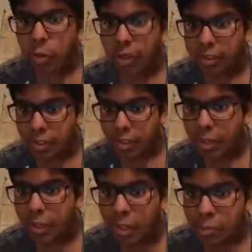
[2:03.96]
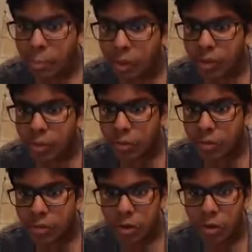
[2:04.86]
Do it. Yeah, boy,
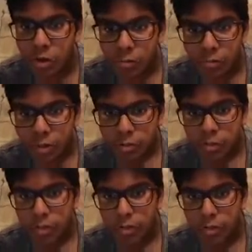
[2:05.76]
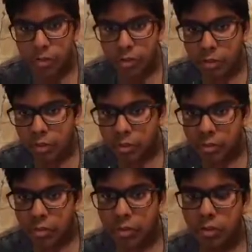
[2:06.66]
that's what I thought. You ain't nothing.
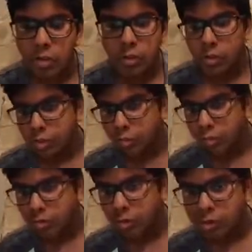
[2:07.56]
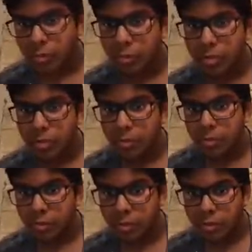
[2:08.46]
Oh, shit. Come on. He might be
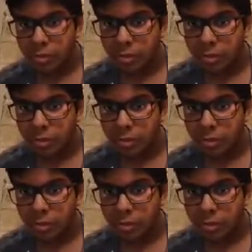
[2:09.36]
something.